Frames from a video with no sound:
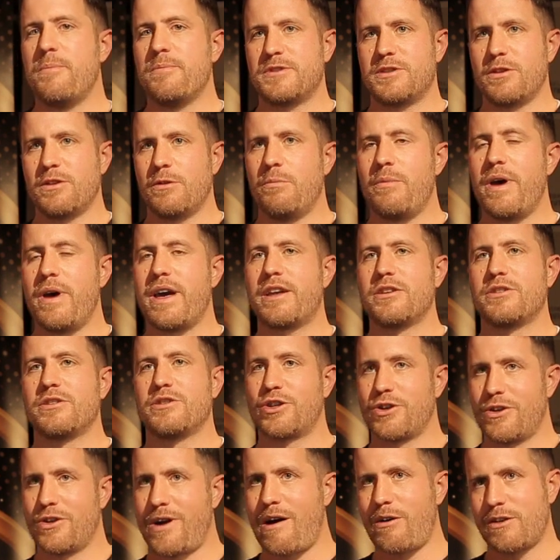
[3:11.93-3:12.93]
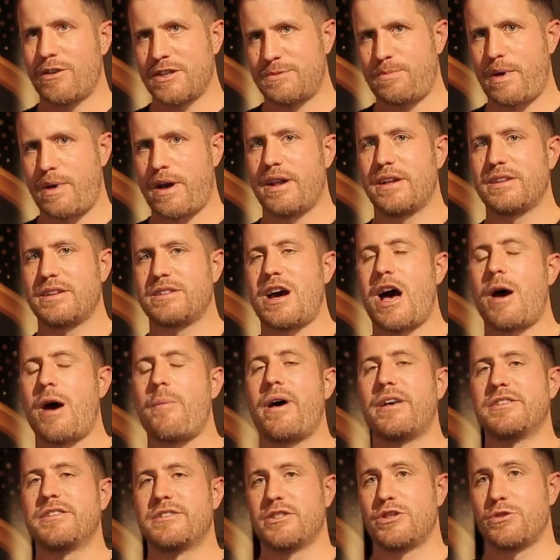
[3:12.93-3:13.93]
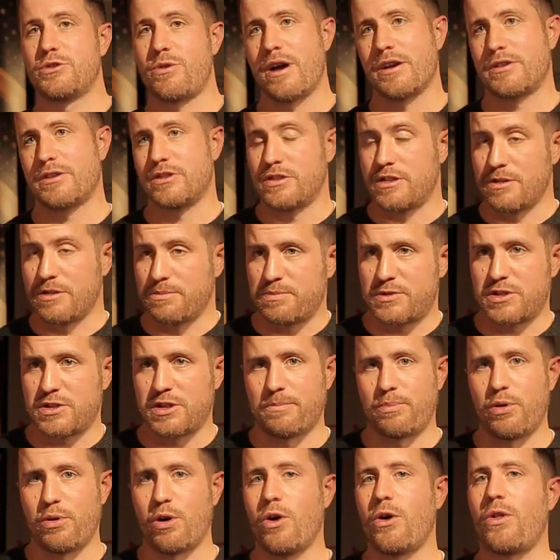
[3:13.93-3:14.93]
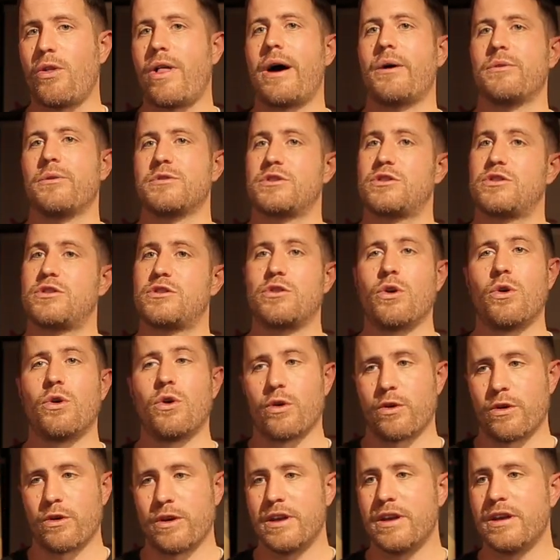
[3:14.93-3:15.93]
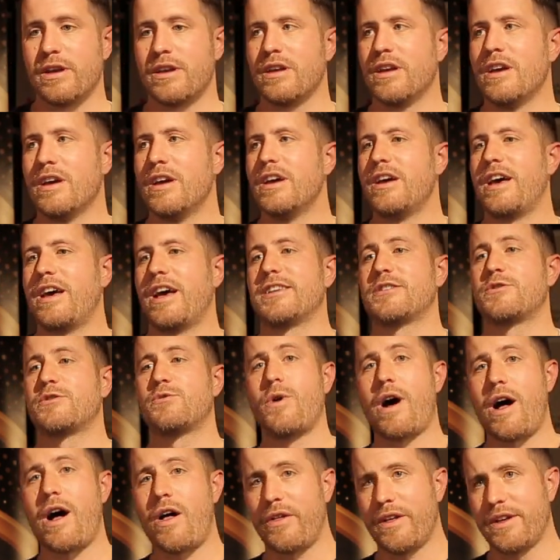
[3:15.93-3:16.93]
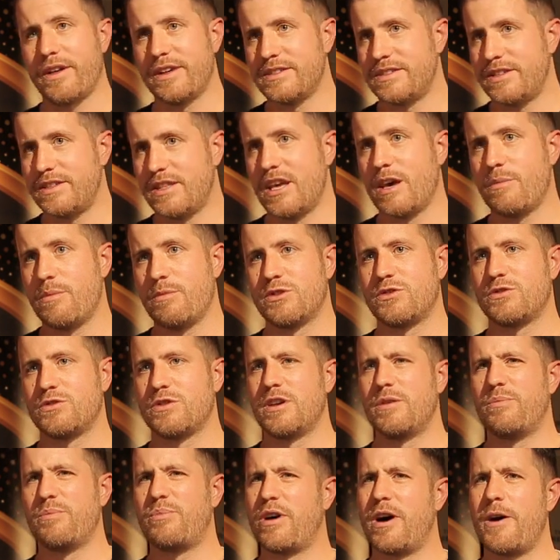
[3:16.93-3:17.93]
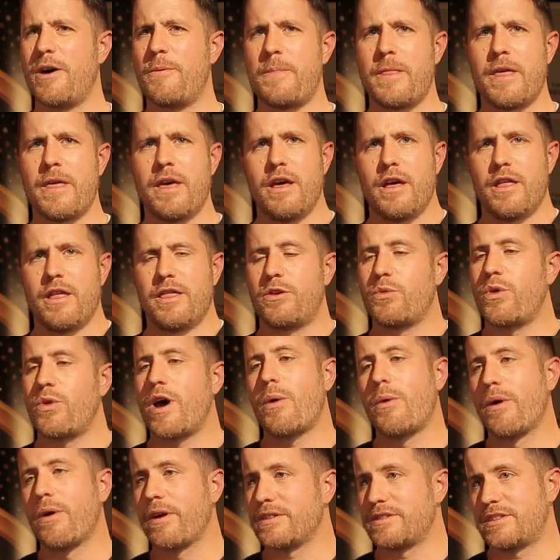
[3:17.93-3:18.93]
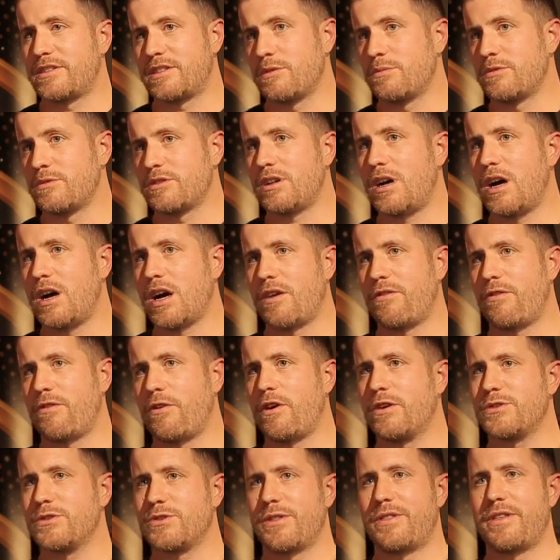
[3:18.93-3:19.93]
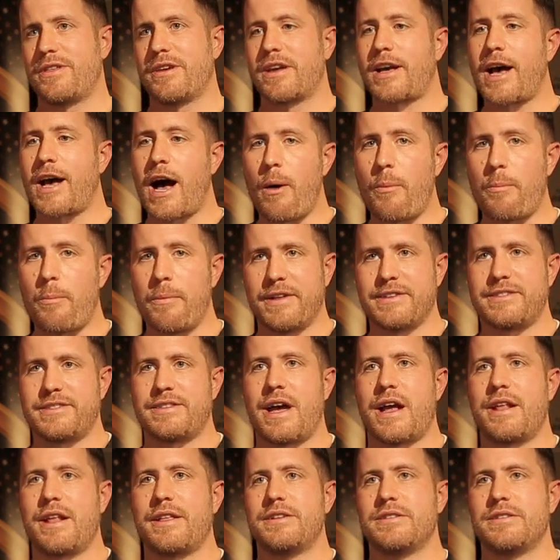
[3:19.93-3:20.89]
So making sure I was spending time as a director to pull out story as well as the imagery. But the way I work as a cinematographer also, I think, complements that.